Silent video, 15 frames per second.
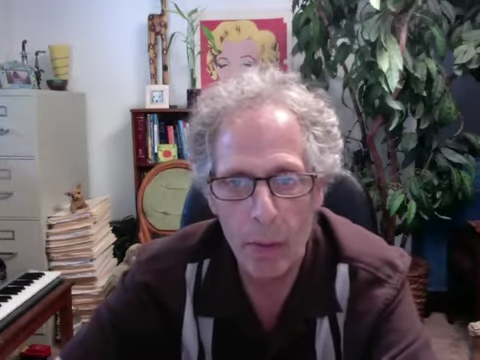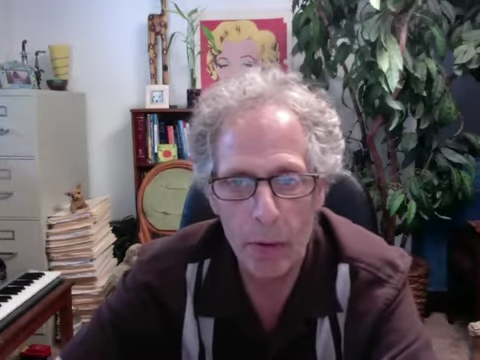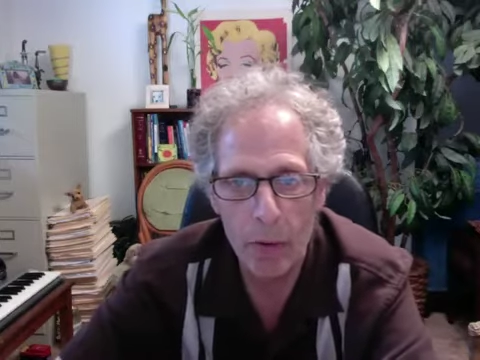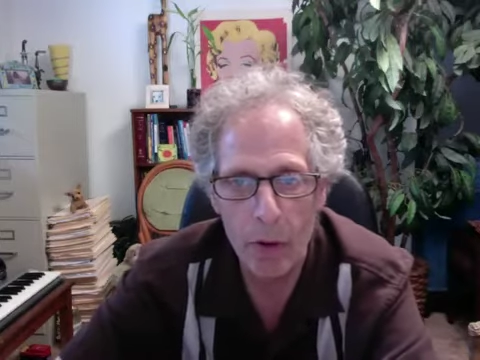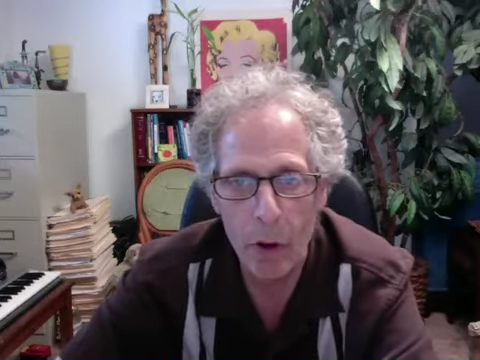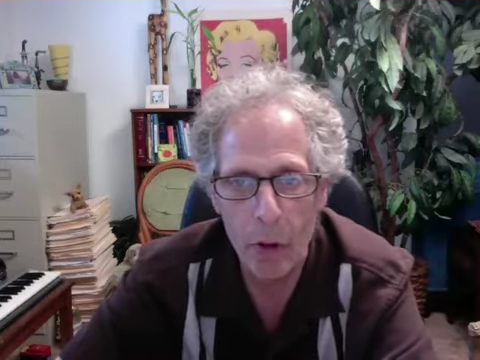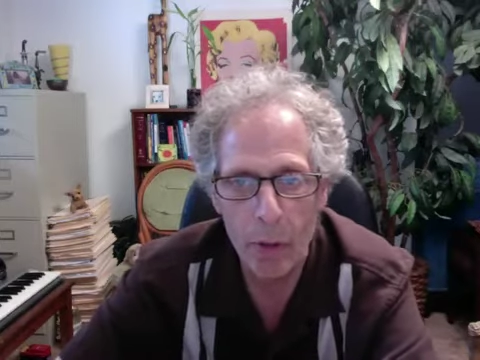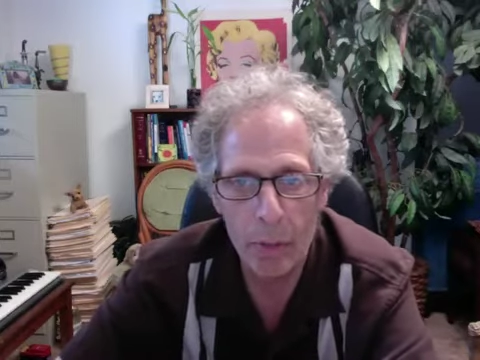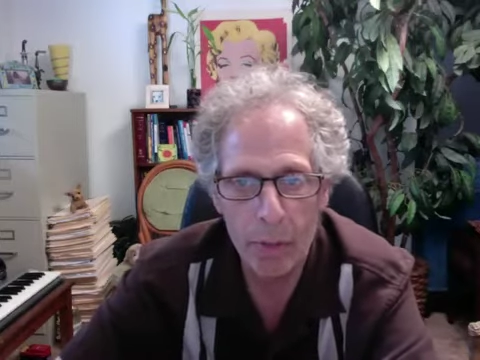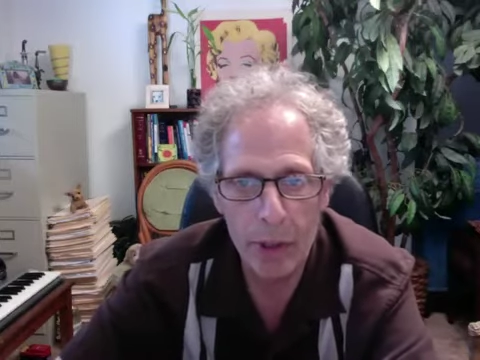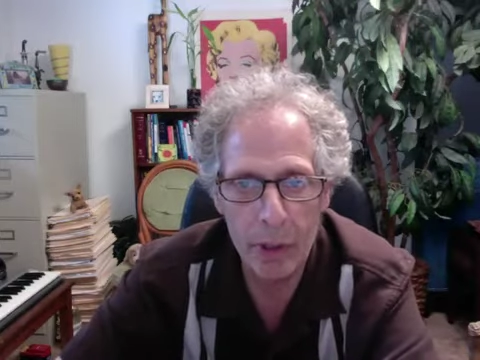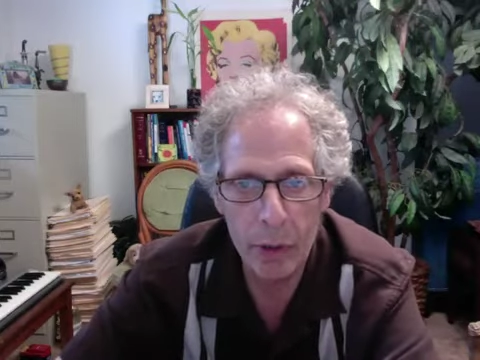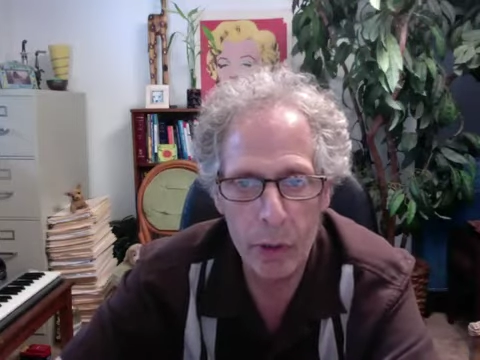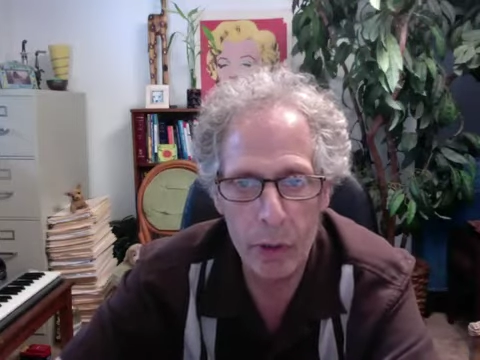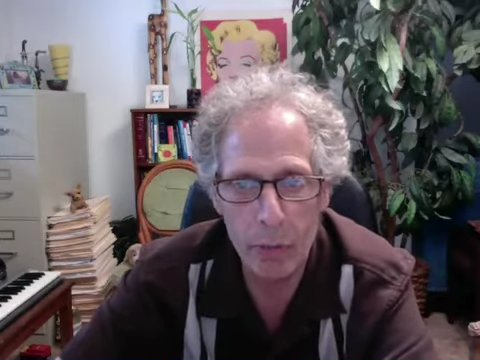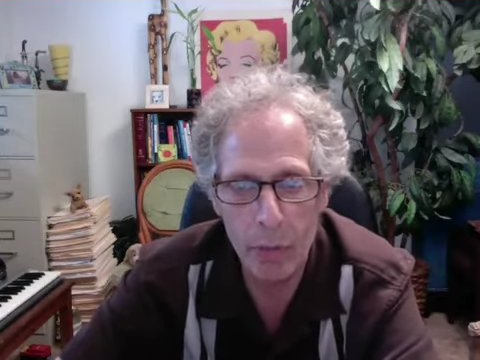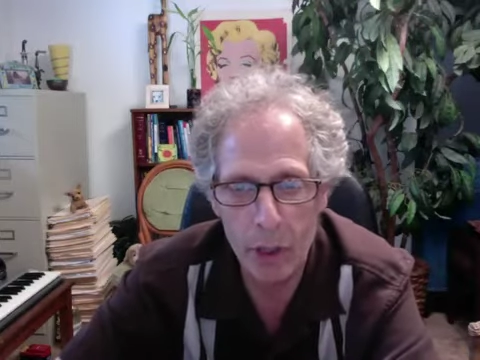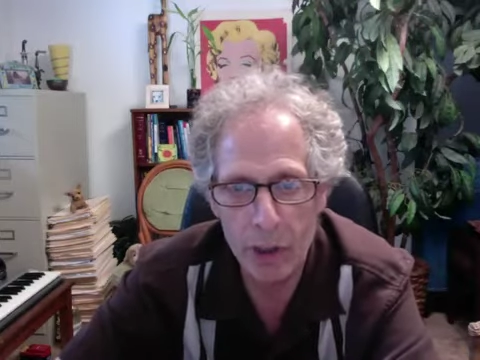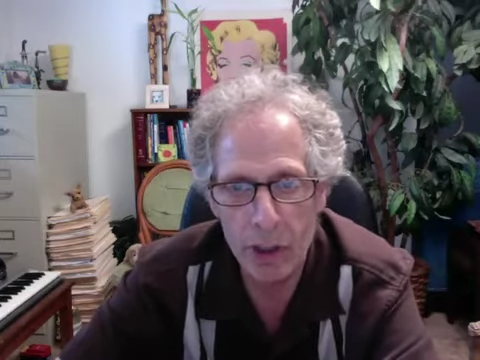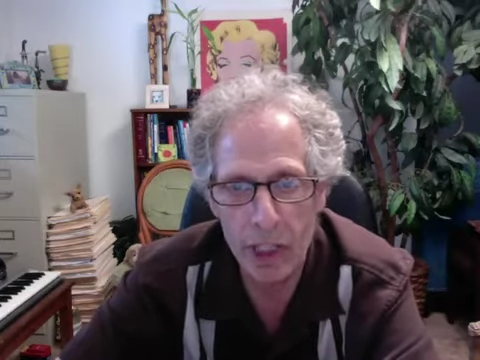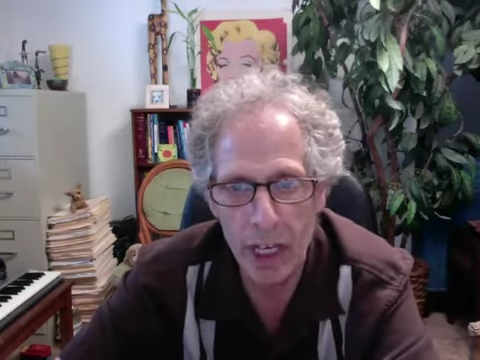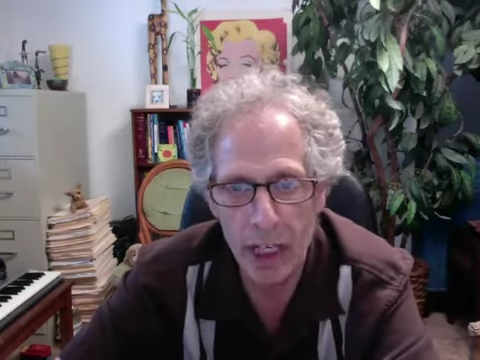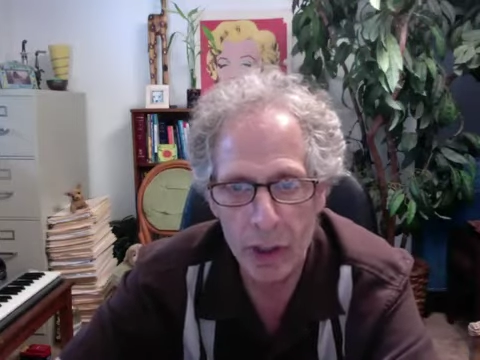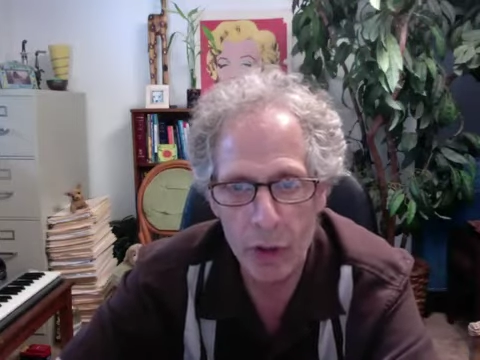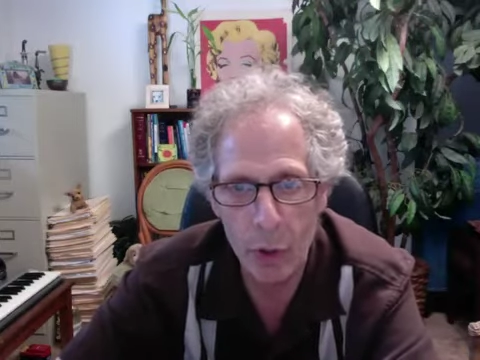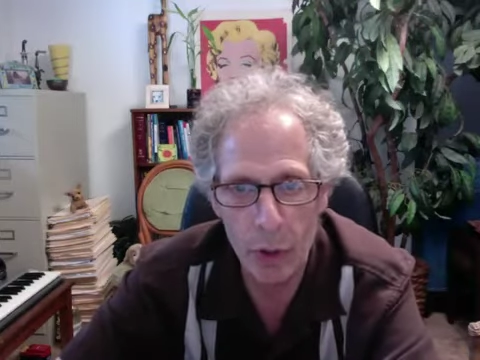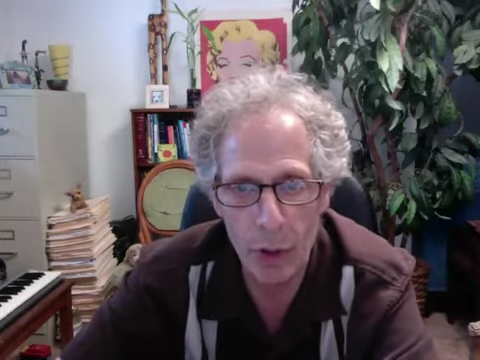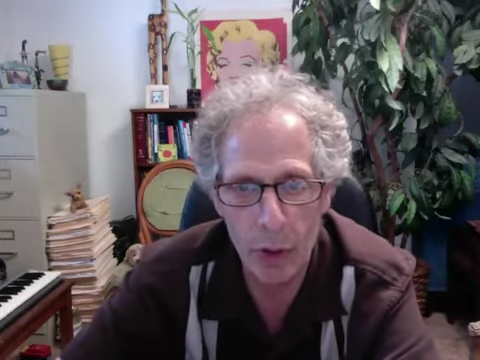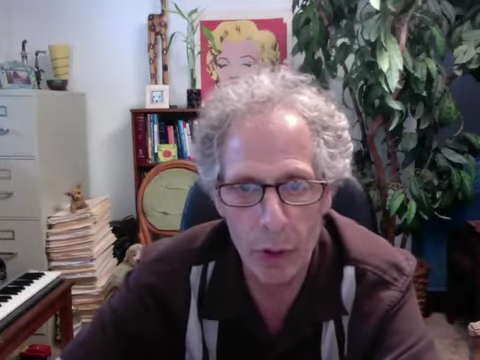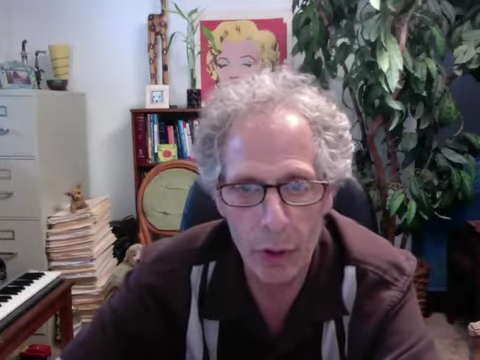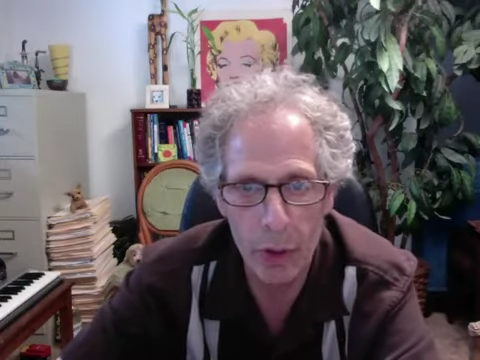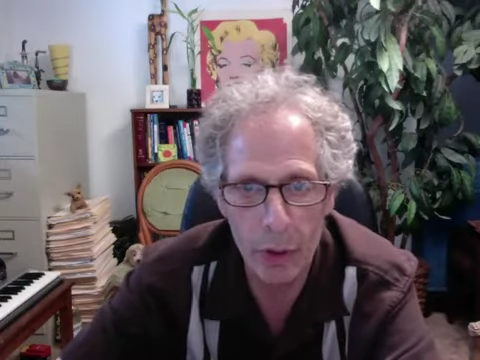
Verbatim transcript: grow a beard or a mustache, or or,